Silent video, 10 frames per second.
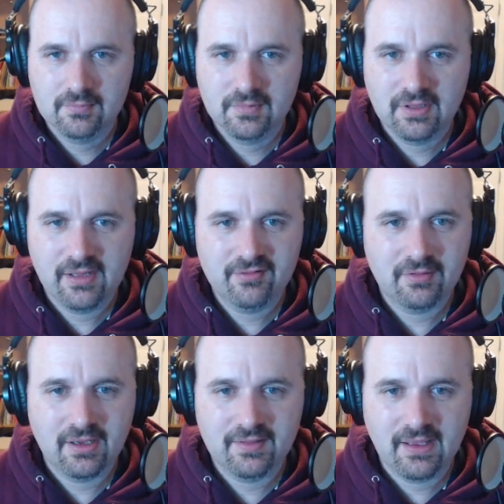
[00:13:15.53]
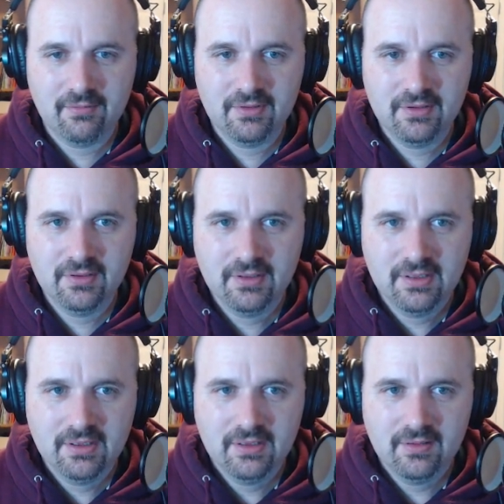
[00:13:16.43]
Okay, so we got that one.
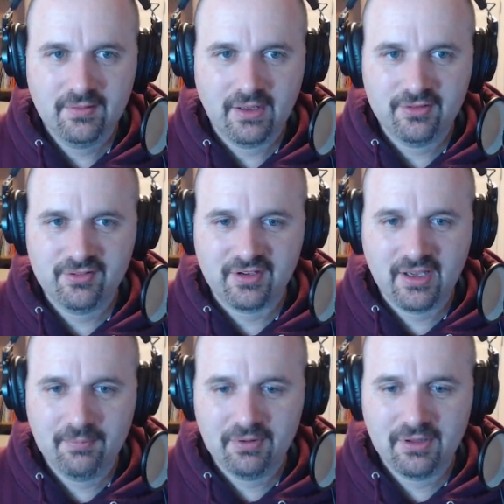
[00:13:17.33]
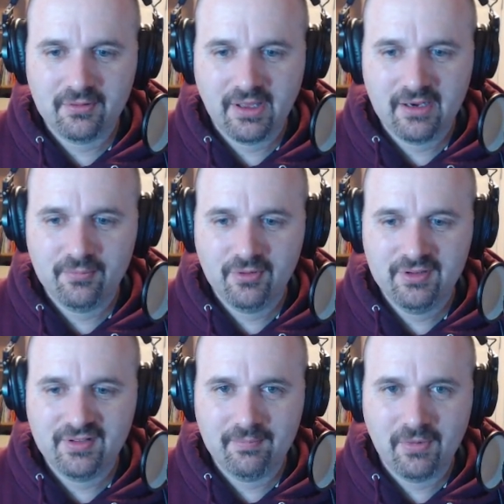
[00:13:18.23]
Got just a couple other edit
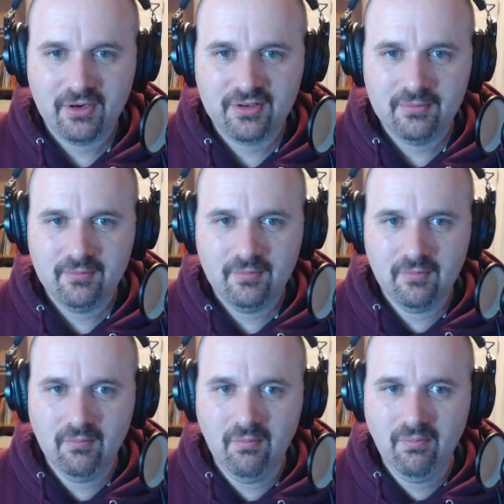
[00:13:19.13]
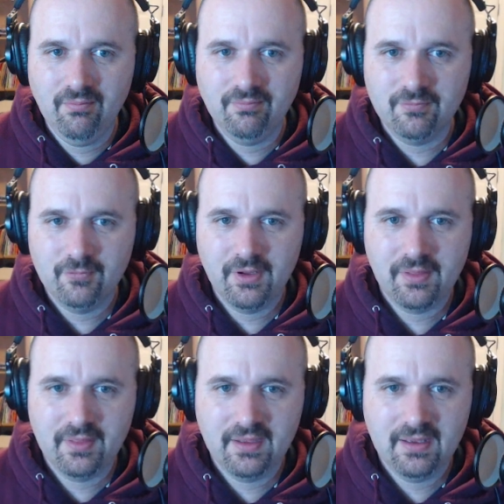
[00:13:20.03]
points. I marked them
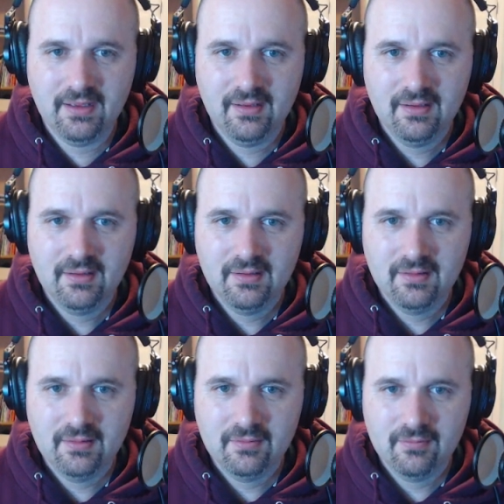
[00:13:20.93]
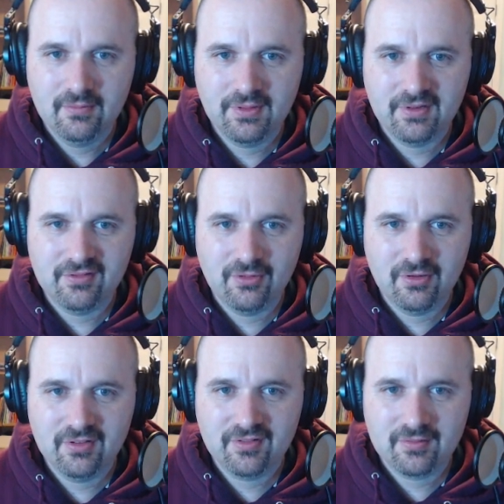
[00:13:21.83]
with this
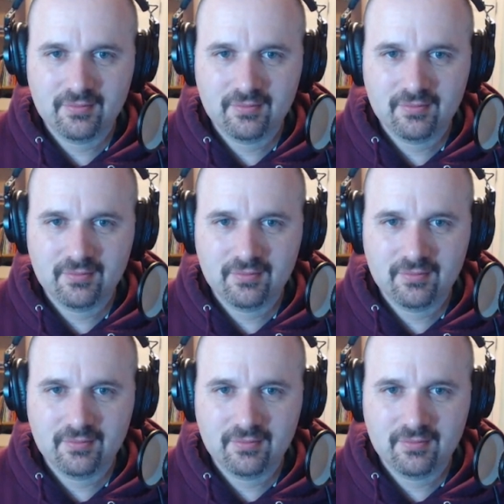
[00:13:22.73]
noise.